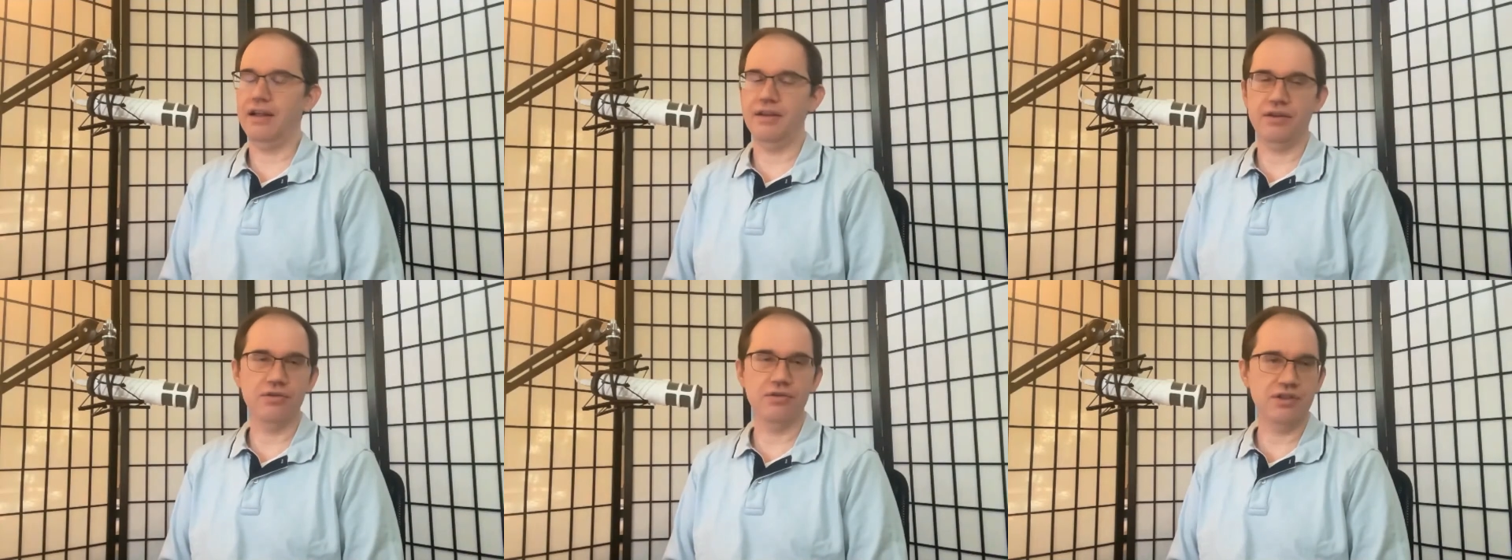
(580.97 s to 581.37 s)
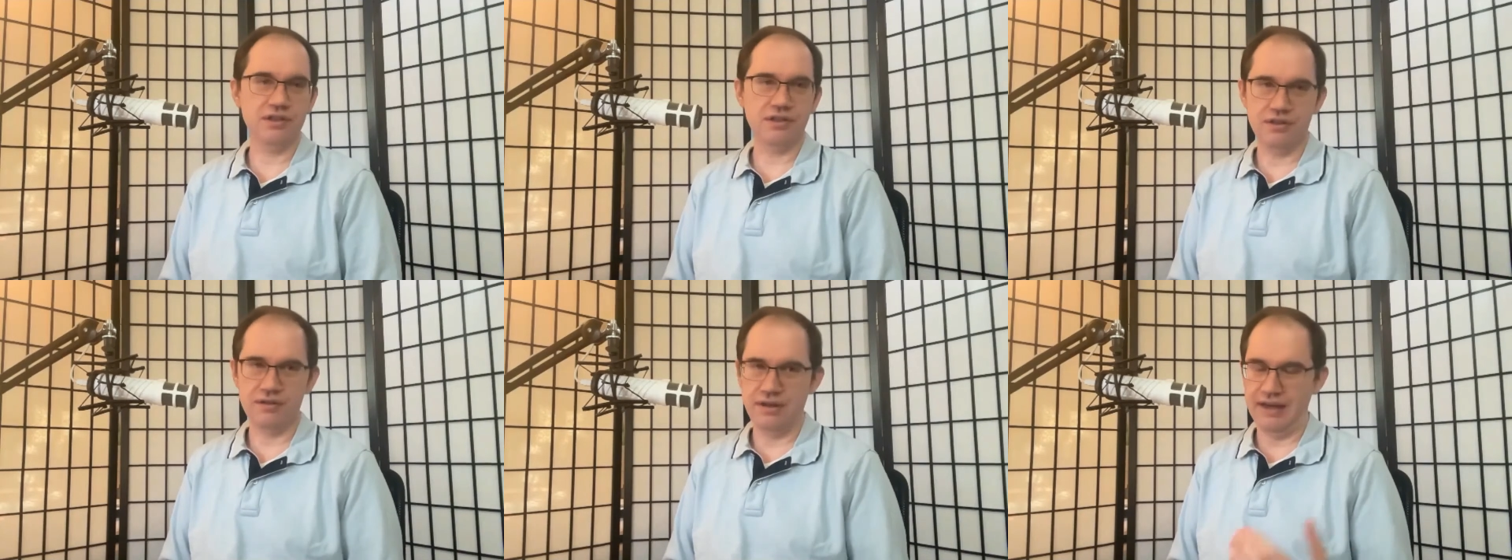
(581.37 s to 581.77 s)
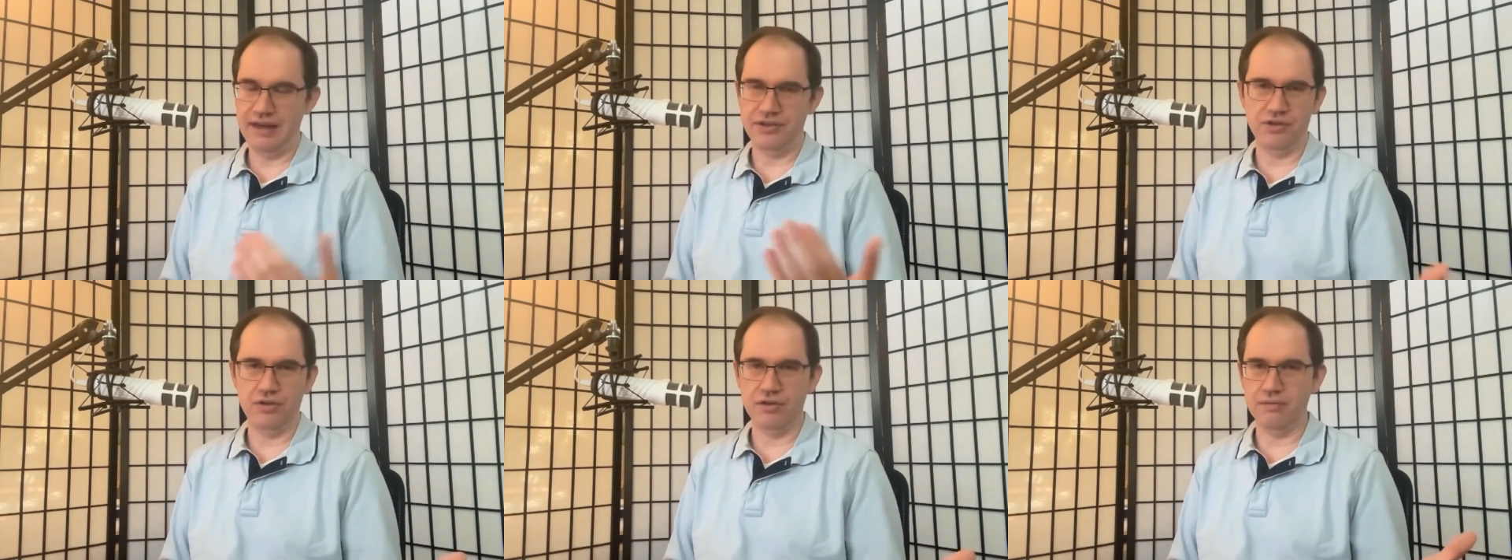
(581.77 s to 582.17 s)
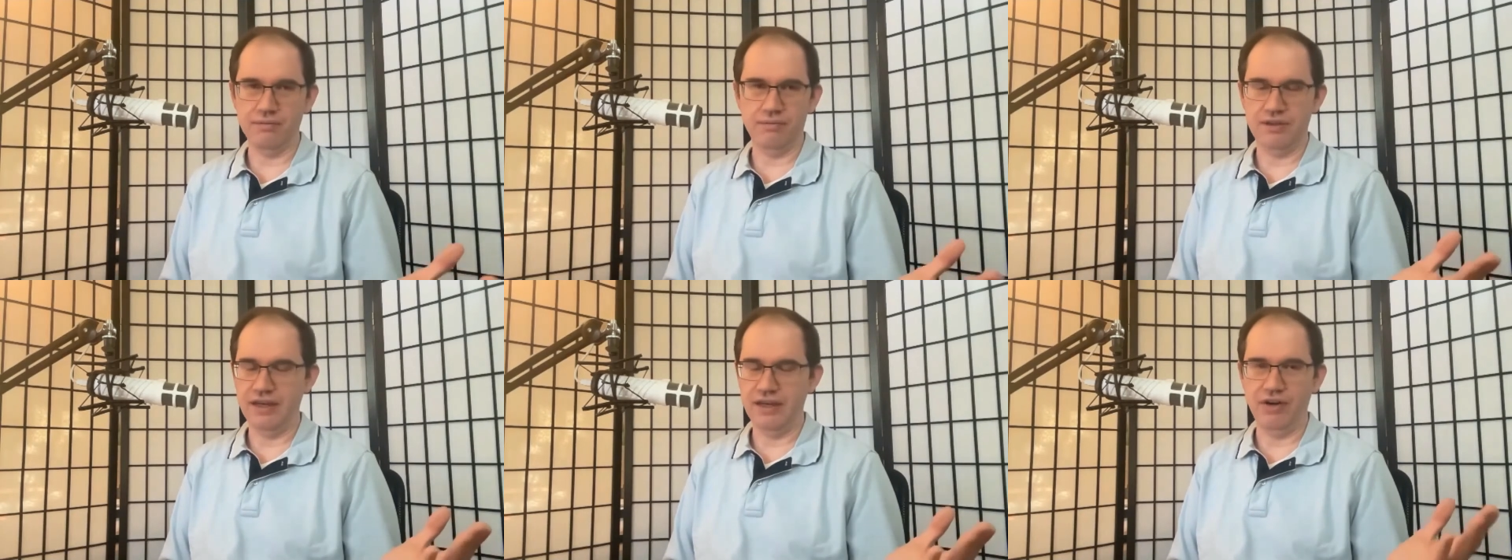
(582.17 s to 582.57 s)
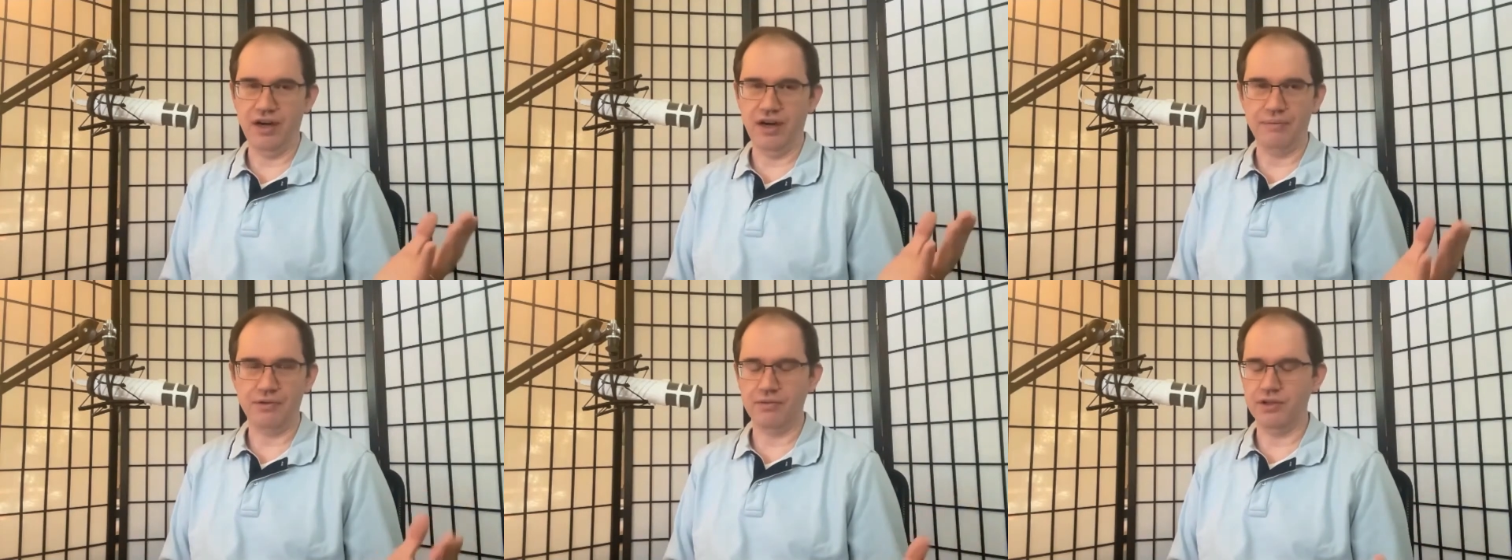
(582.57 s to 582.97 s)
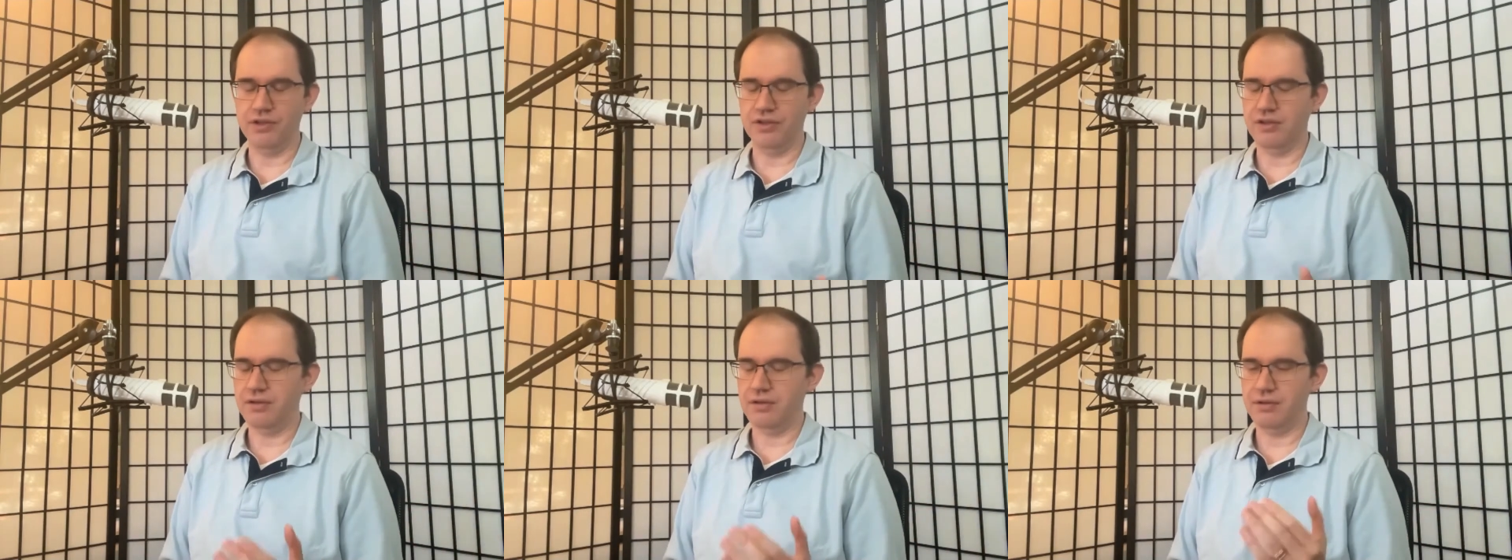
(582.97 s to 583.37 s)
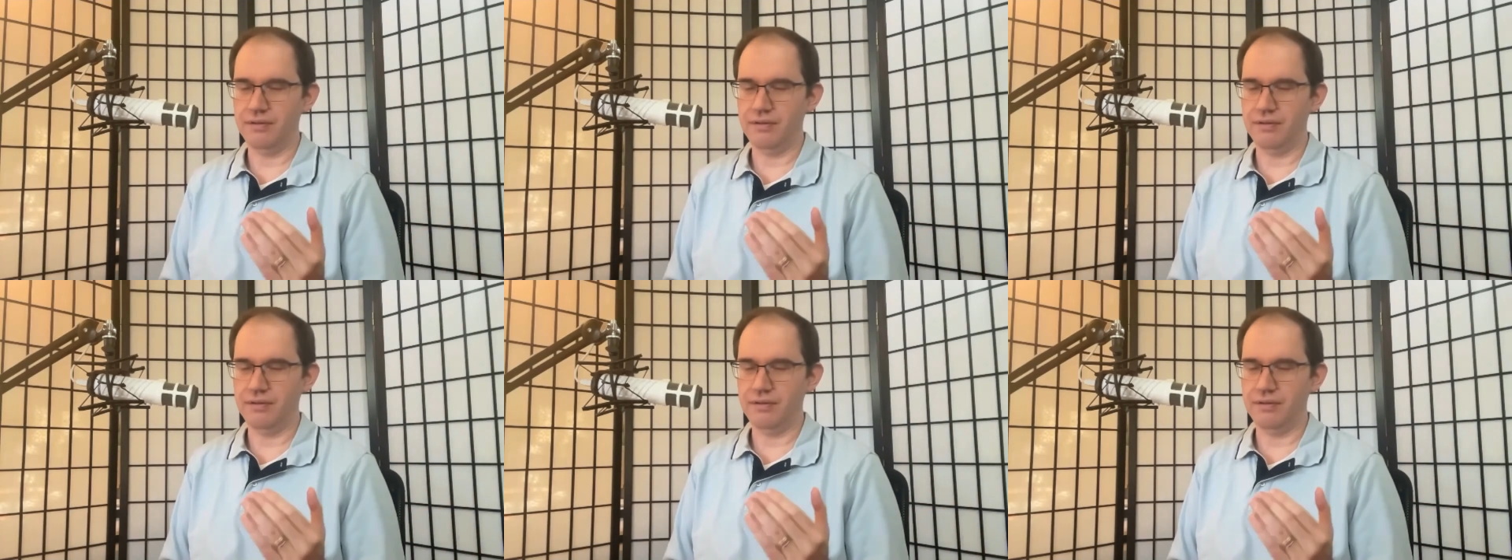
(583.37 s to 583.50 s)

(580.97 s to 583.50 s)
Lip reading: uses Azure DevOps, which